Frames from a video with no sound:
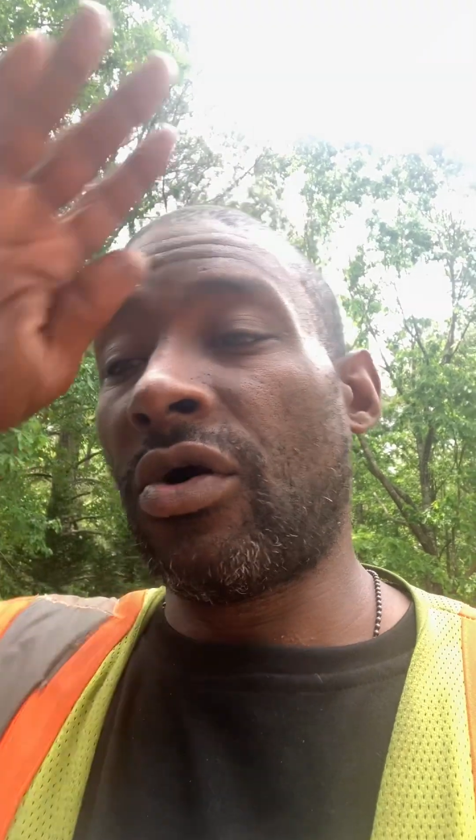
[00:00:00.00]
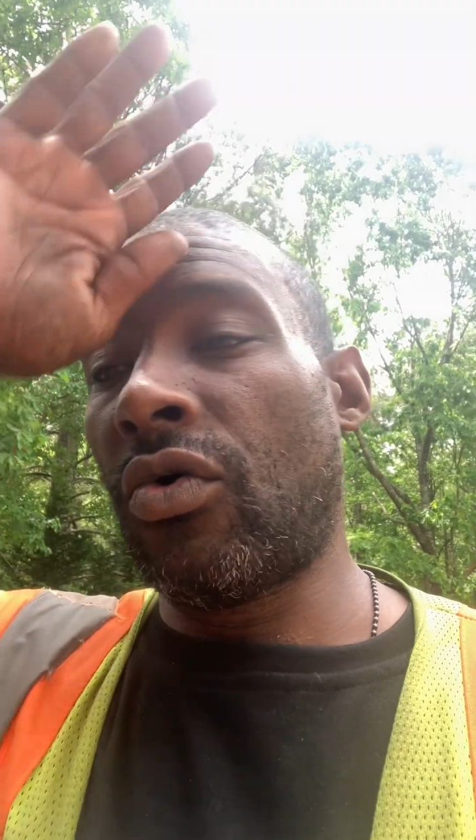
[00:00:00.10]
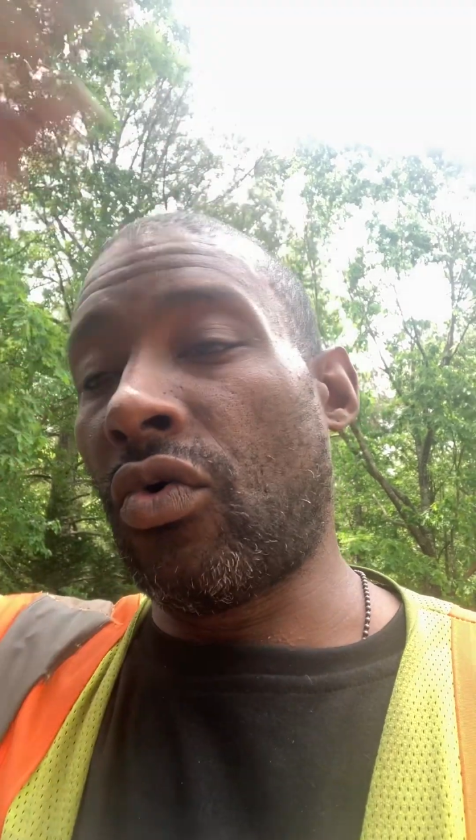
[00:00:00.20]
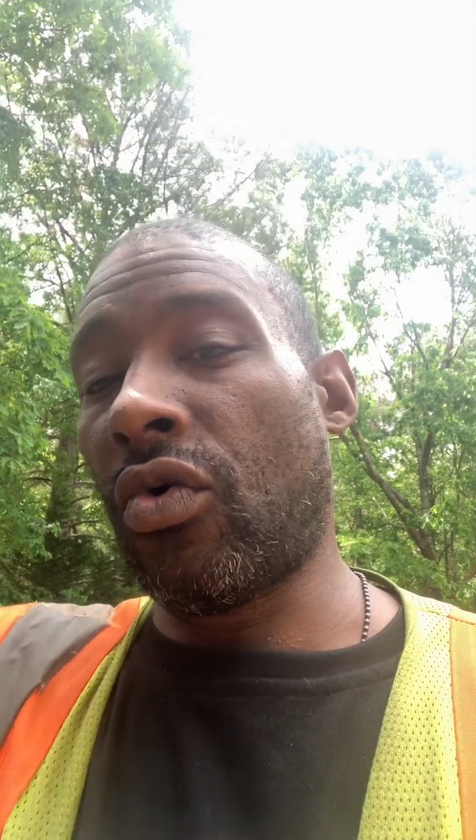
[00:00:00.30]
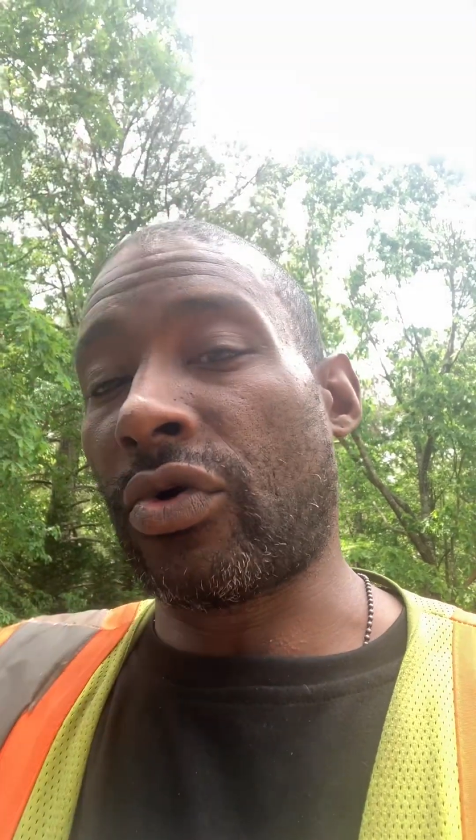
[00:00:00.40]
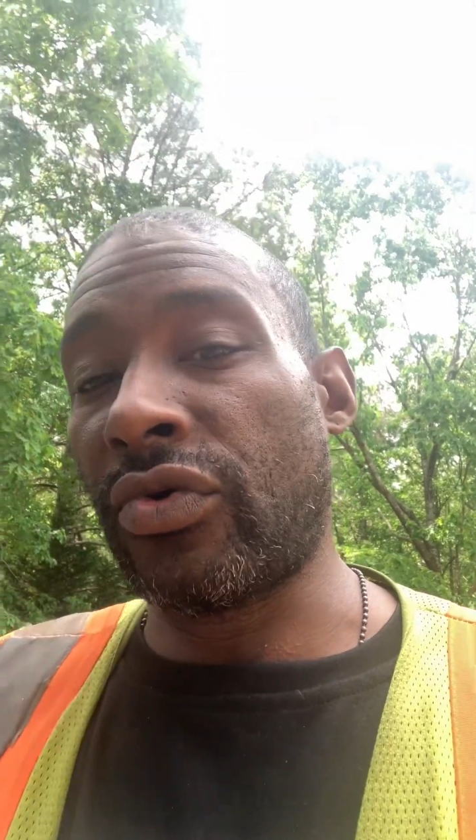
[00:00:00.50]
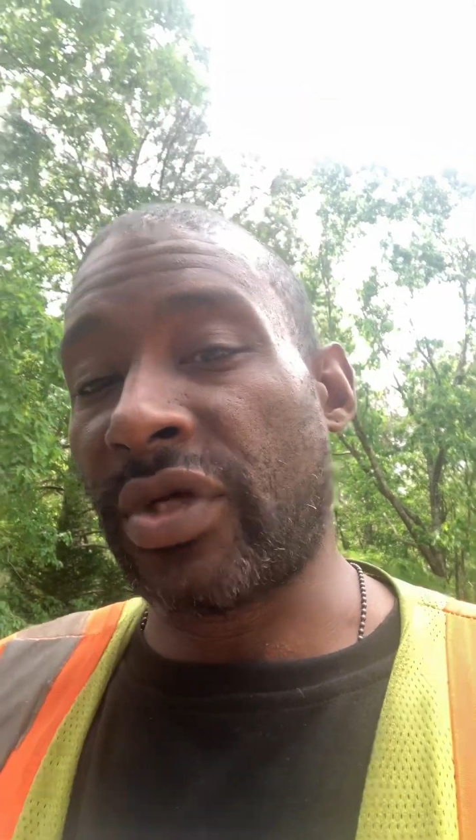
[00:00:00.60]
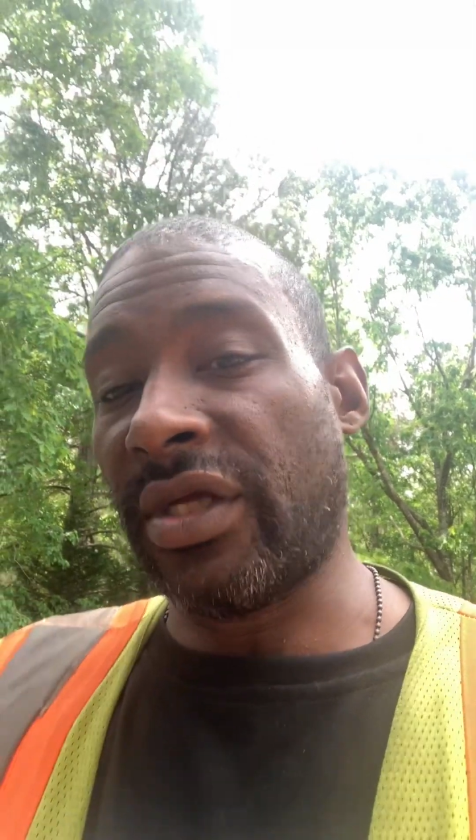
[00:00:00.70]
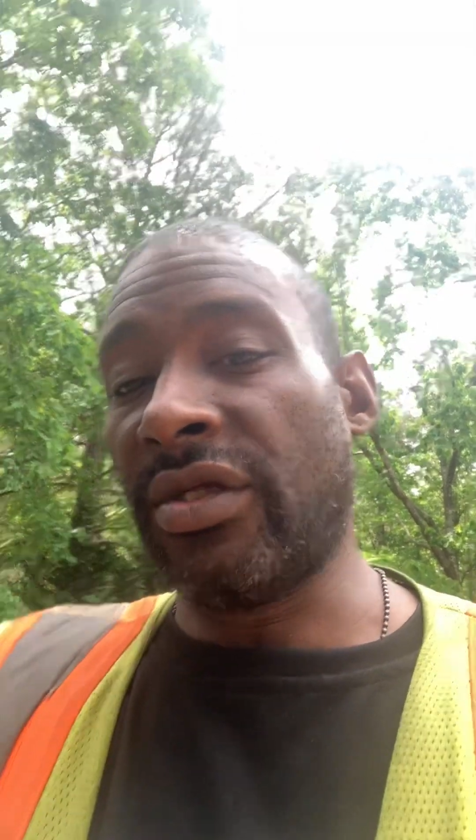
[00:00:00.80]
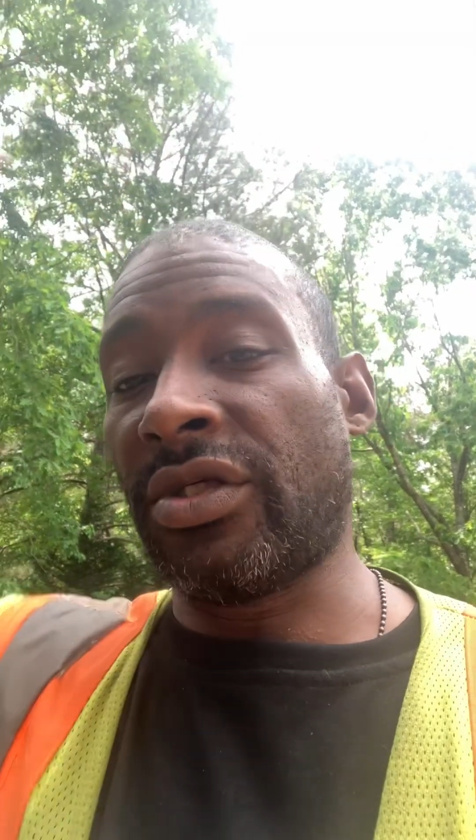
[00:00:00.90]
or you
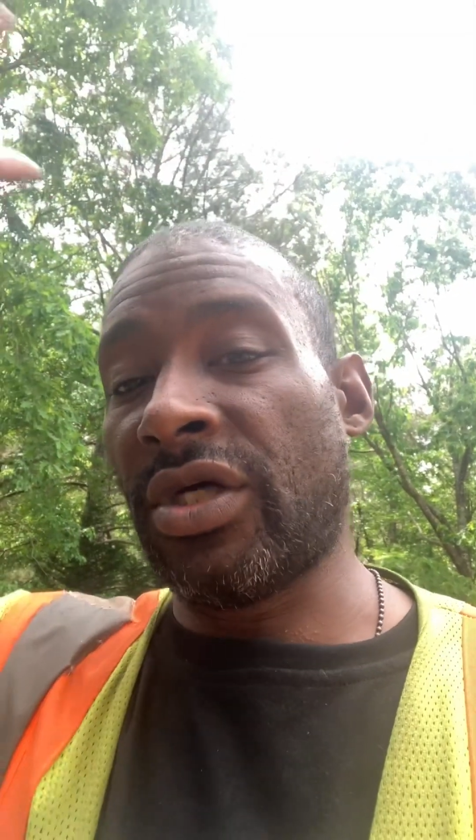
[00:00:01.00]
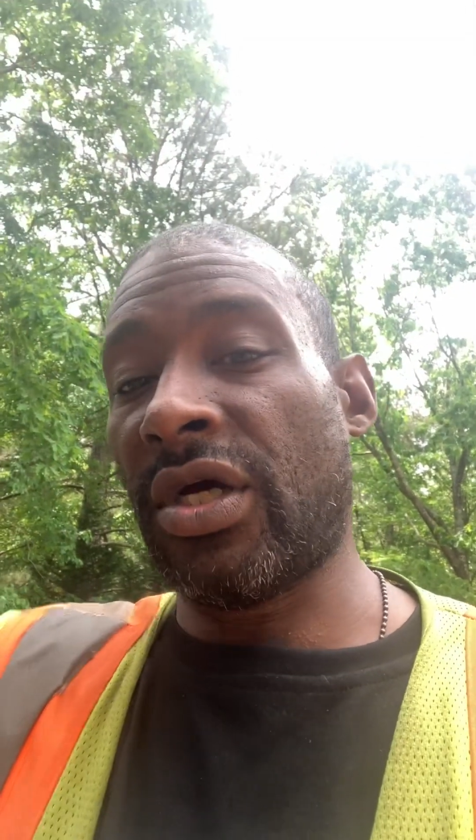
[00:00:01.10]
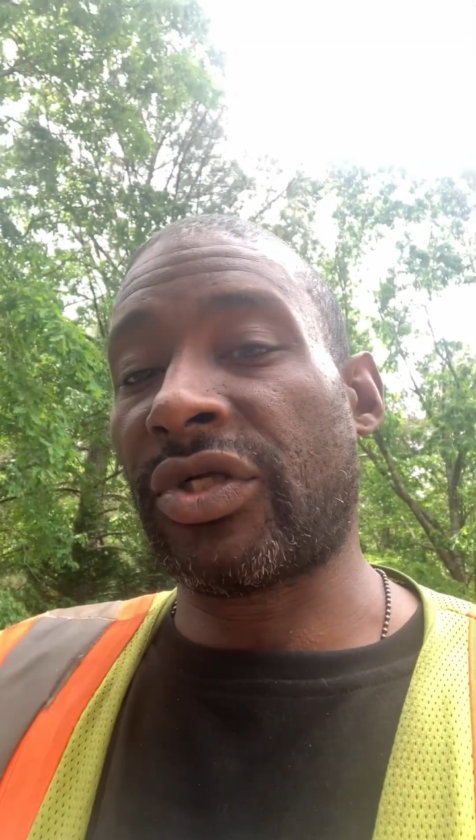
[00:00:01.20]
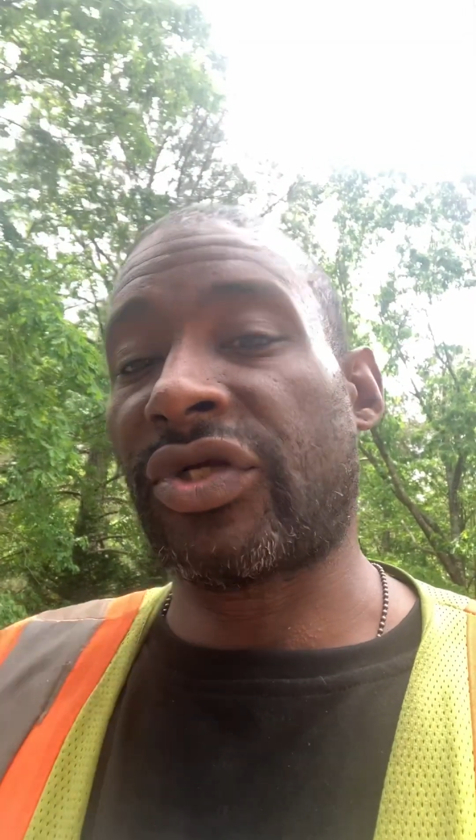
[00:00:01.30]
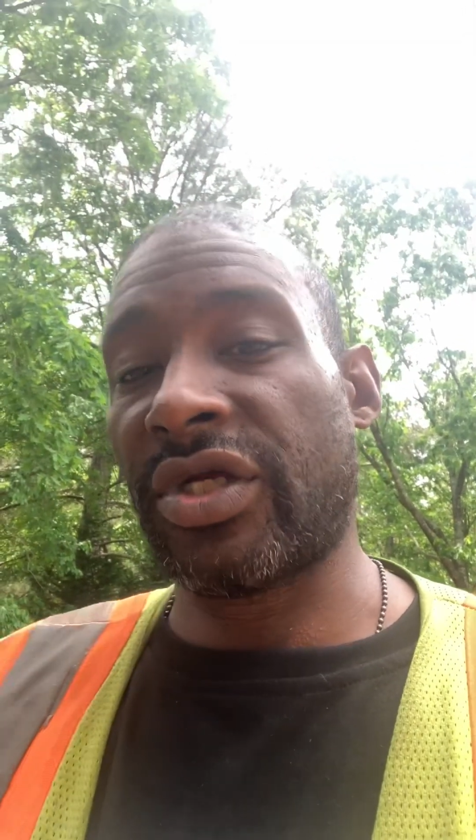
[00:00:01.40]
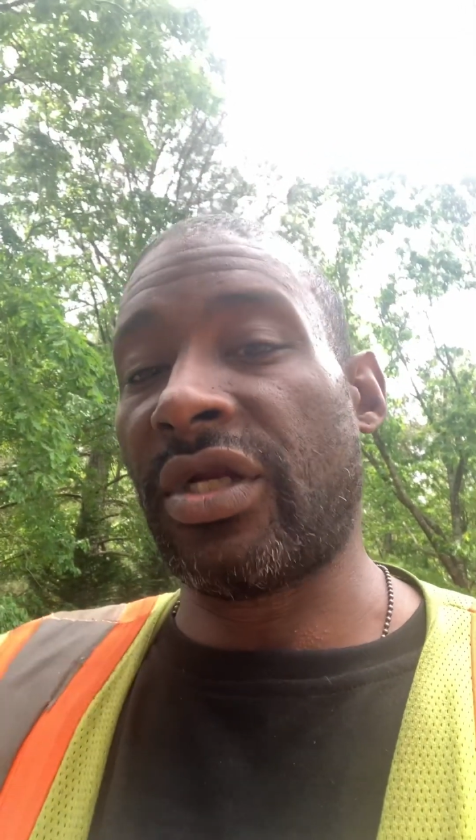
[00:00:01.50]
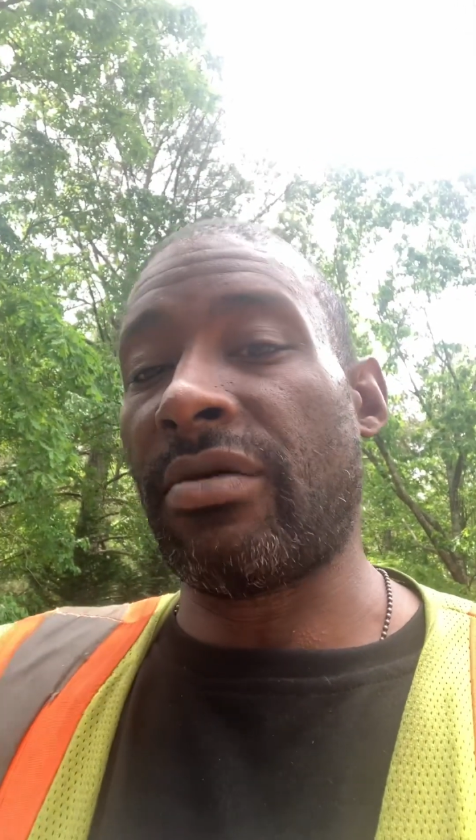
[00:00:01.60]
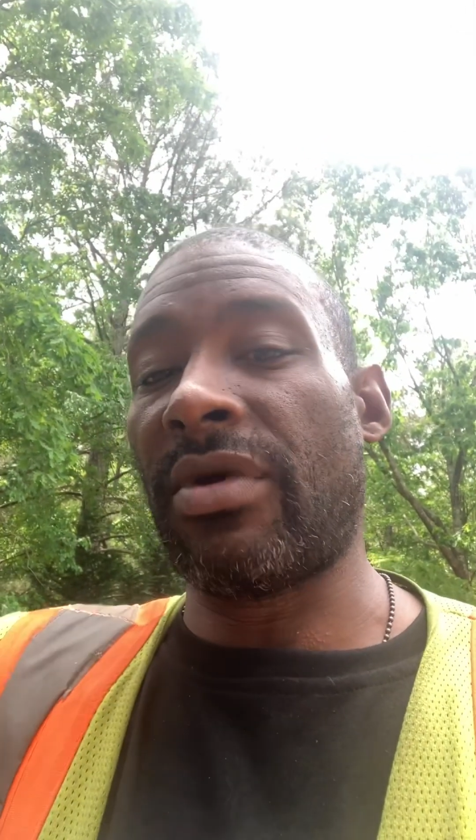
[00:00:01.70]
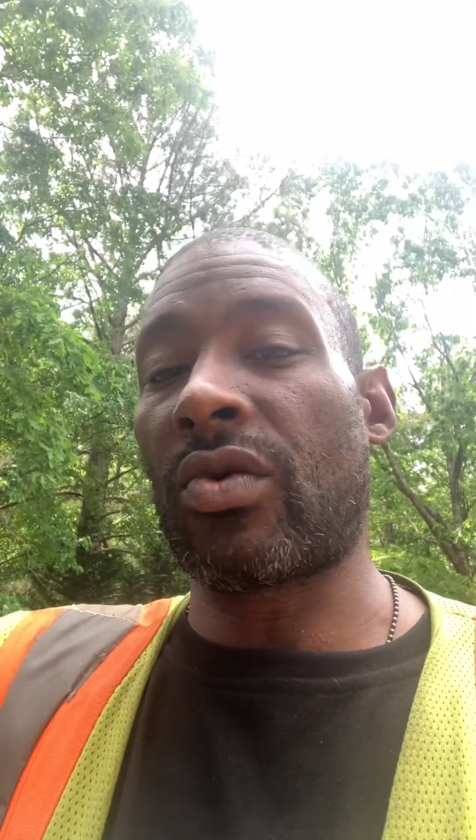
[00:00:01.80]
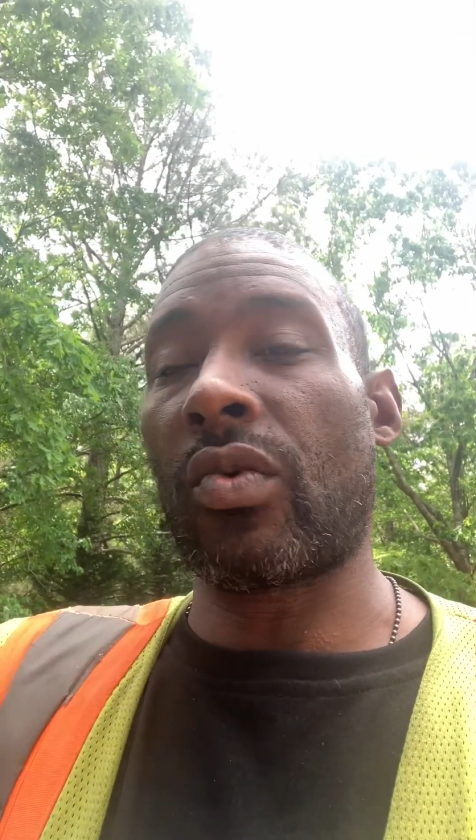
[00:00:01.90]
can touch in the
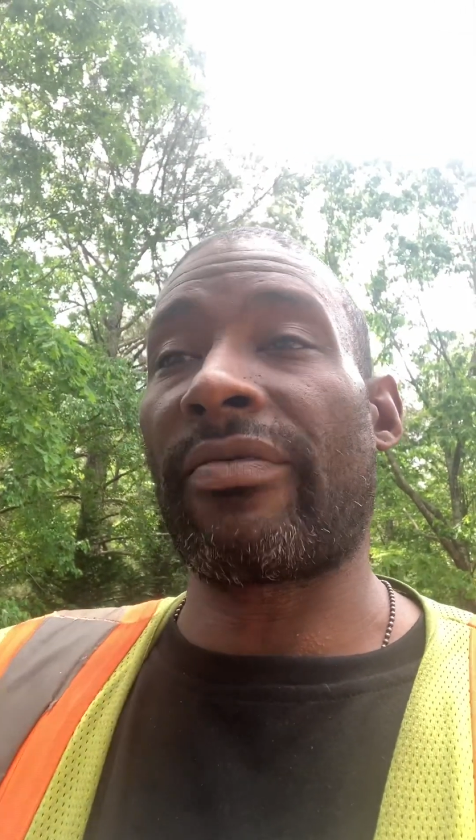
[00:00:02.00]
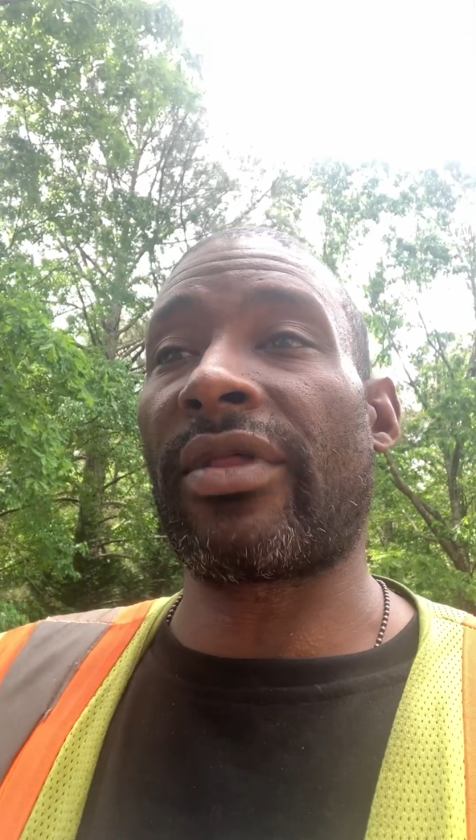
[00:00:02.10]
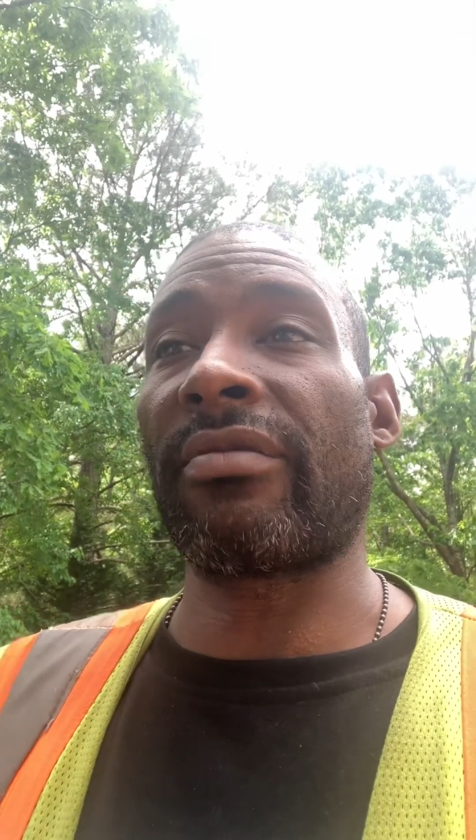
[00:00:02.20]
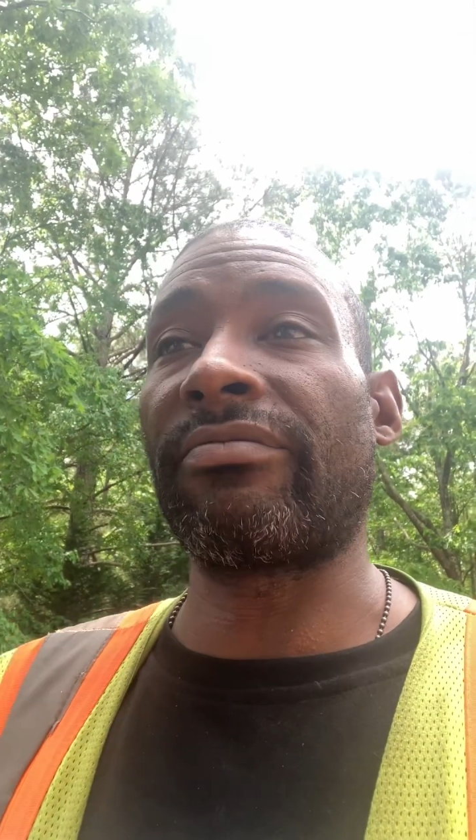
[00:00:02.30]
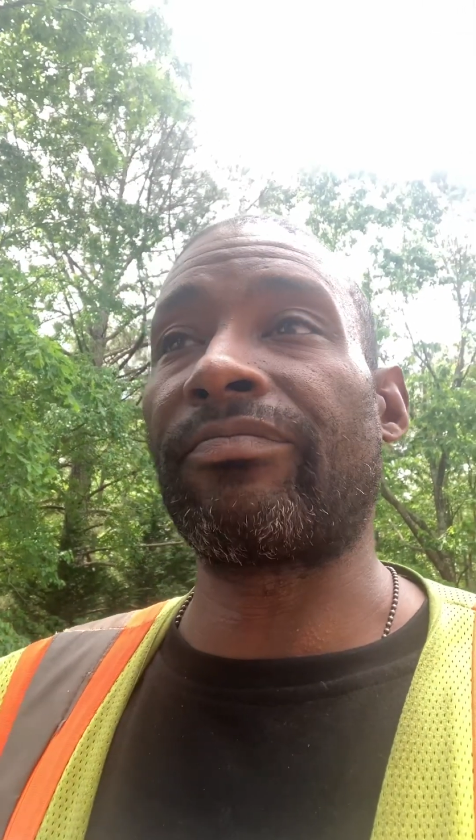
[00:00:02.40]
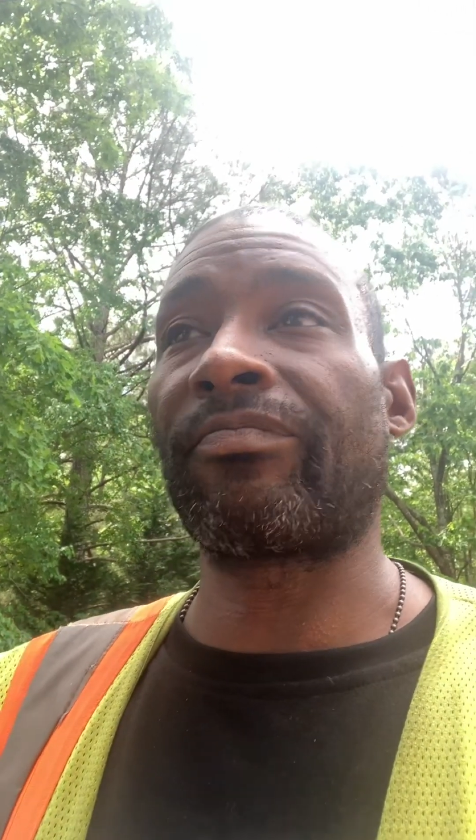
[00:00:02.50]
middle of them.